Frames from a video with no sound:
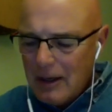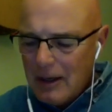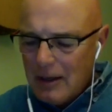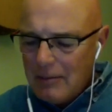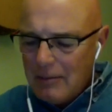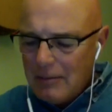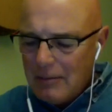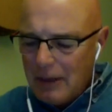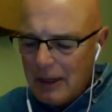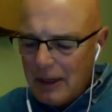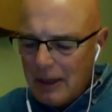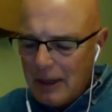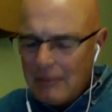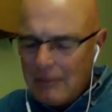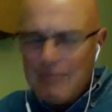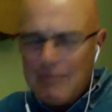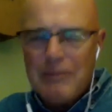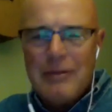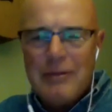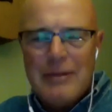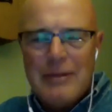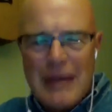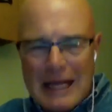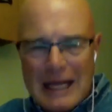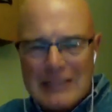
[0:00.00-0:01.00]
but
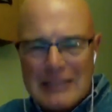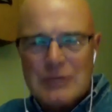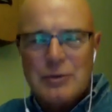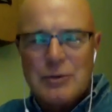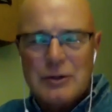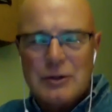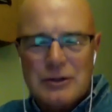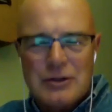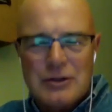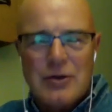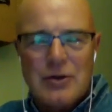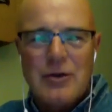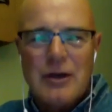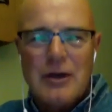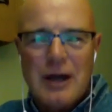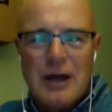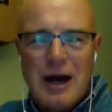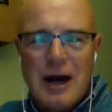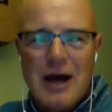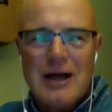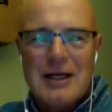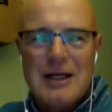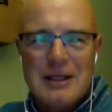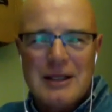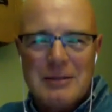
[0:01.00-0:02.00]
that's what's going
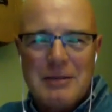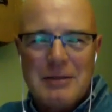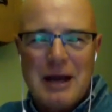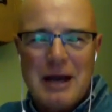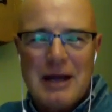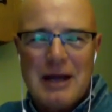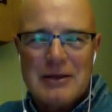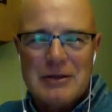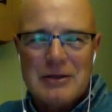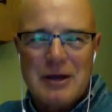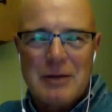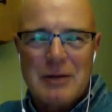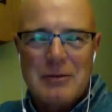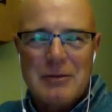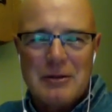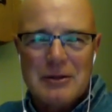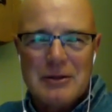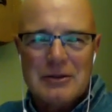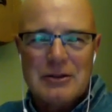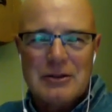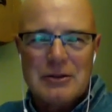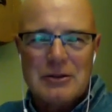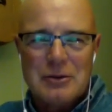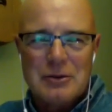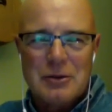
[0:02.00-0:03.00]
on in the backdrop of
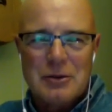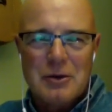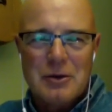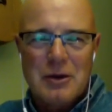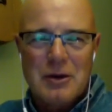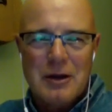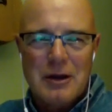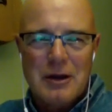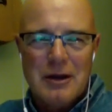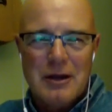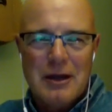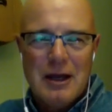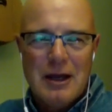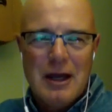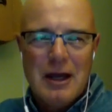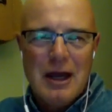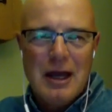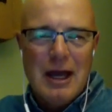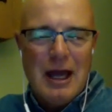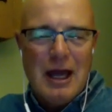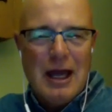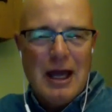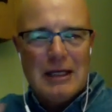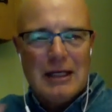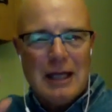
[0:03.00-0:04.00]
the story.
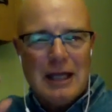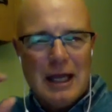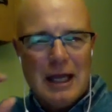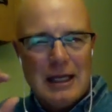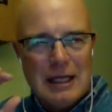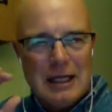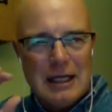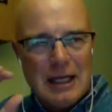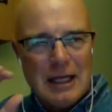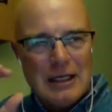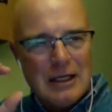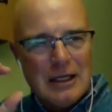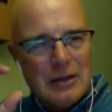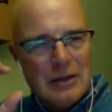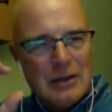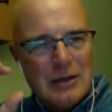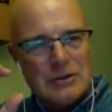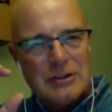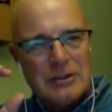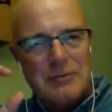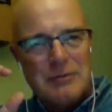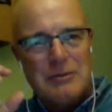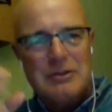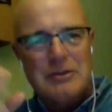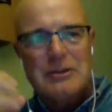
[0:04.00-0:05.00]
And again, here's
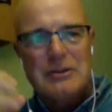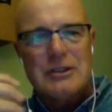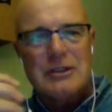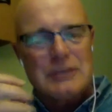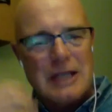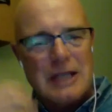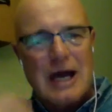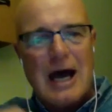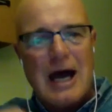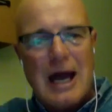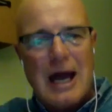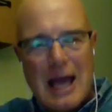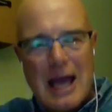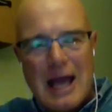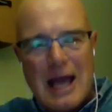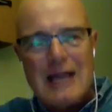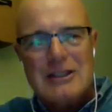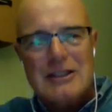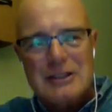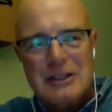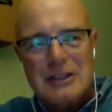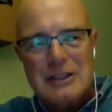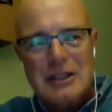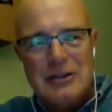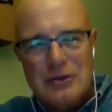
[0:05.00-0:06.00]
someone who says, I
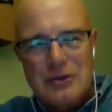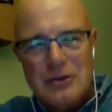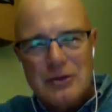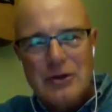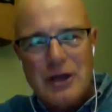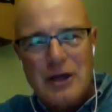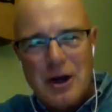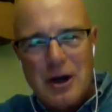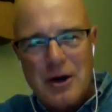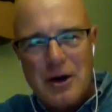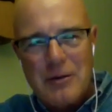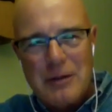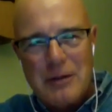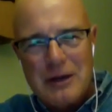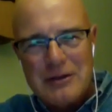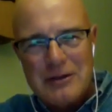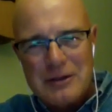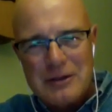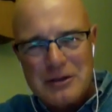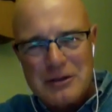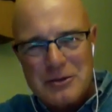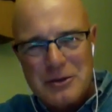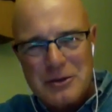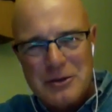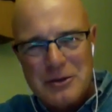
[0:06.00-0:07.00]
actually do care about
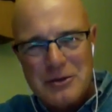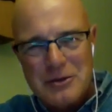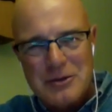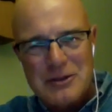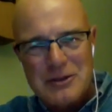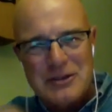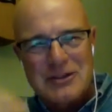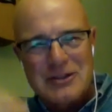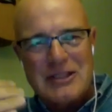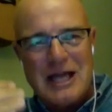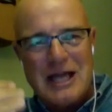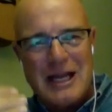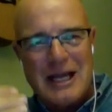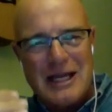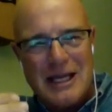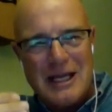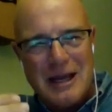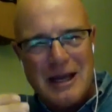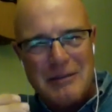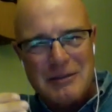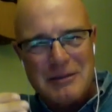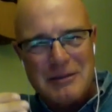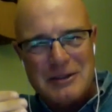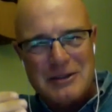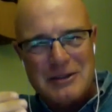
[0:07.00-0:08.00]
the truth, standing
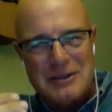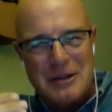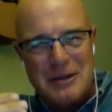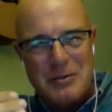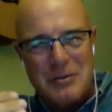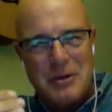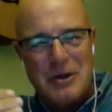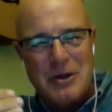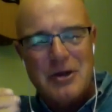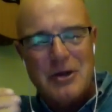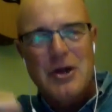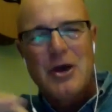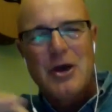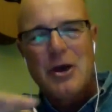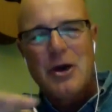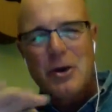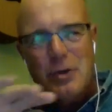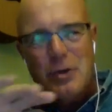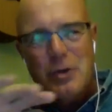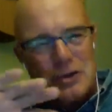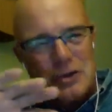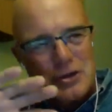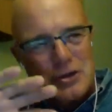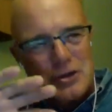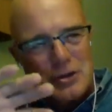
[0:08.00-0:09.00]
up to someone
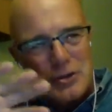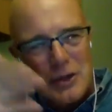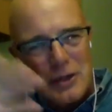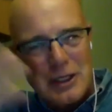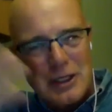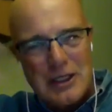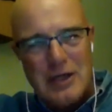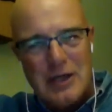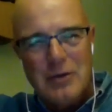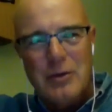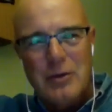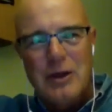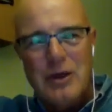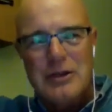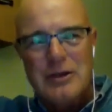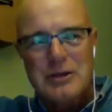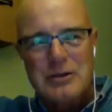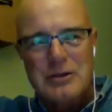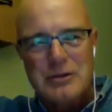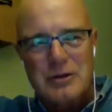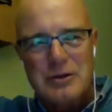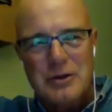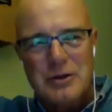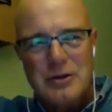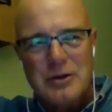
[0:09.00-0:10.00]
who has traded away the
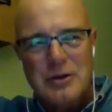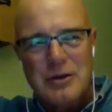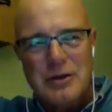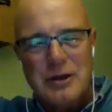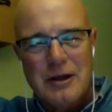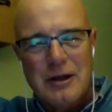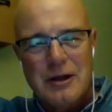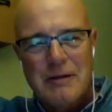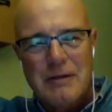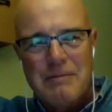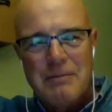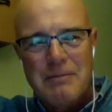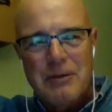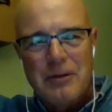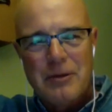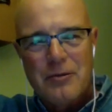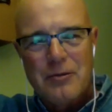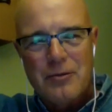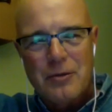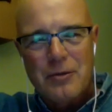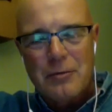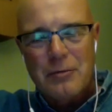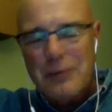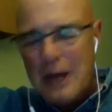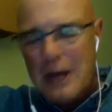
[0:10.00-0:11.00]
truth
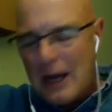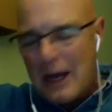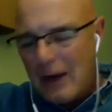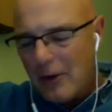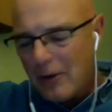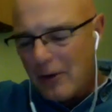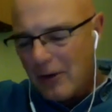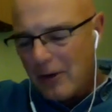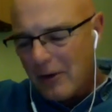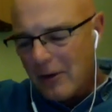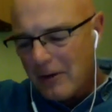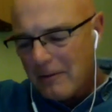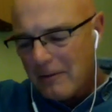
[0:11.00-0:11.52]
for power.